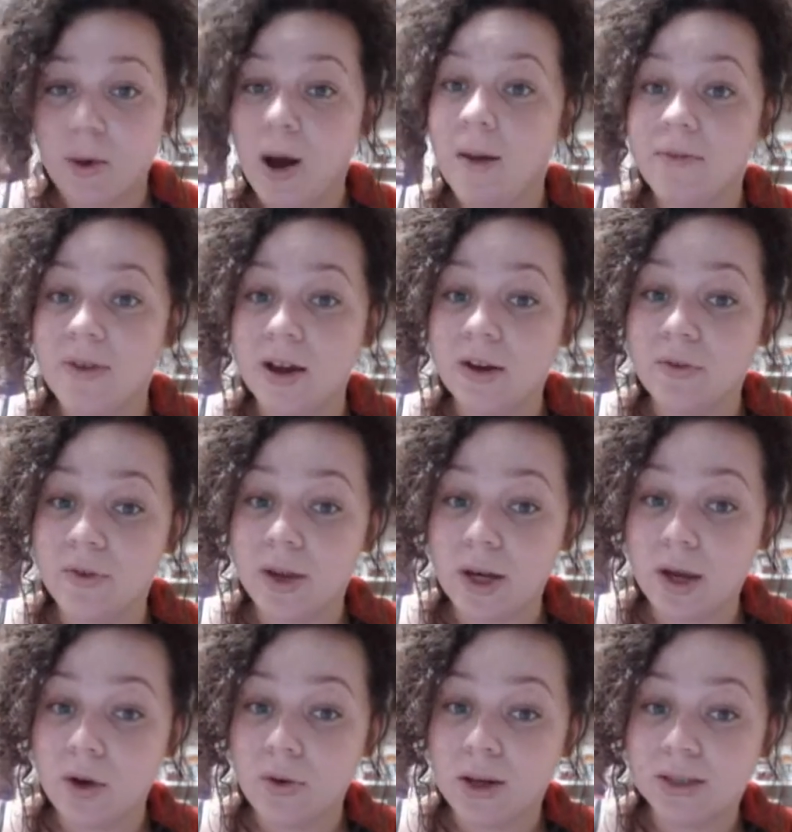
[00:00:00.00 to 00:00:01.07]
Pop vinyl
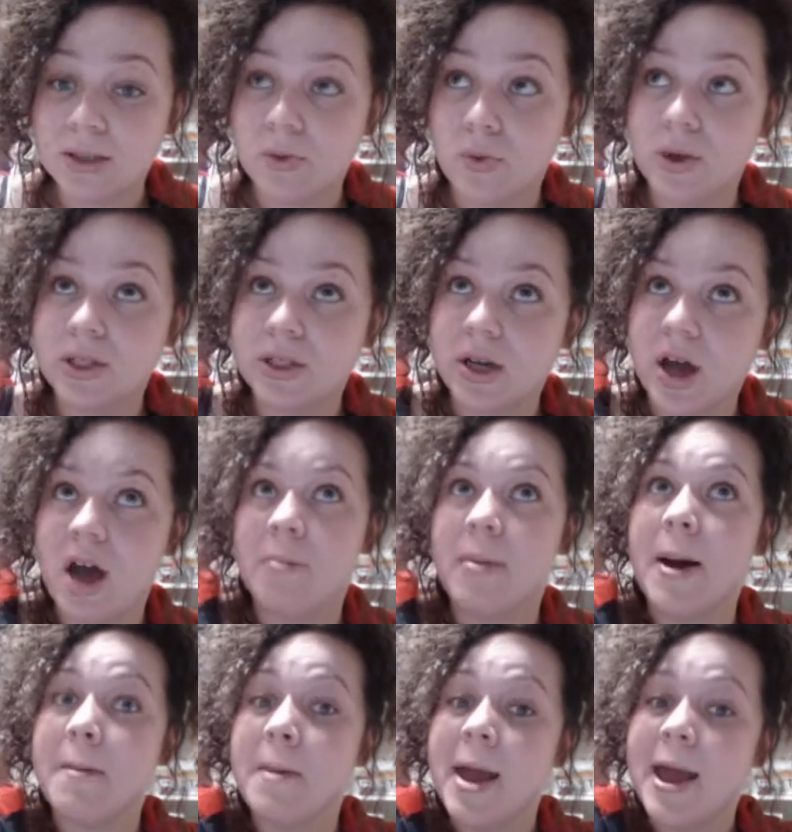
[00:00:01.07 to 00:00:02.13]
video is going to come
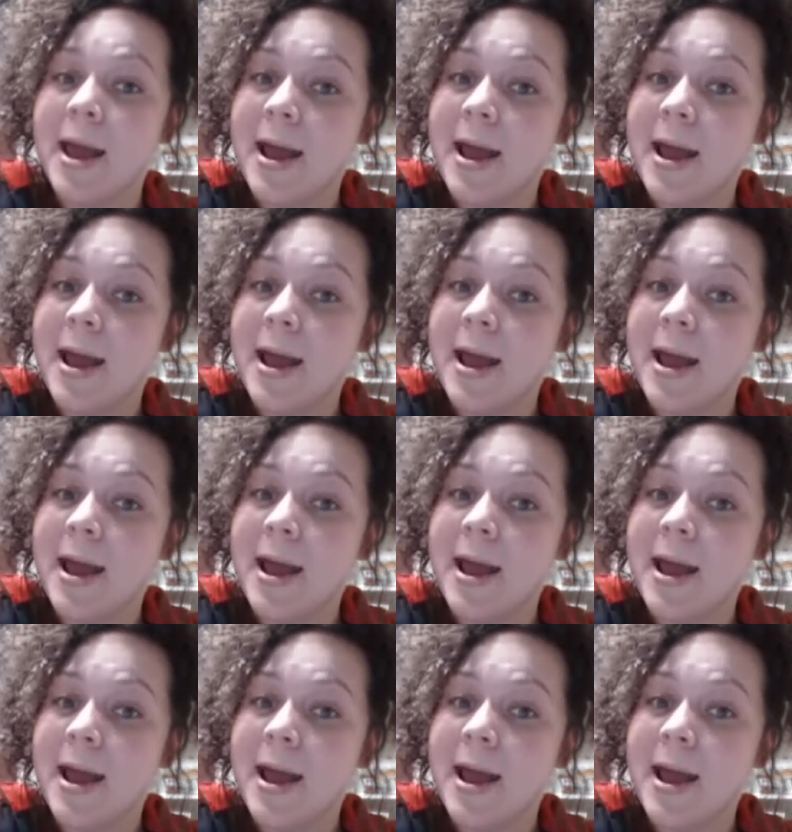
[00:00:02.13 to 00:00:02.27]
up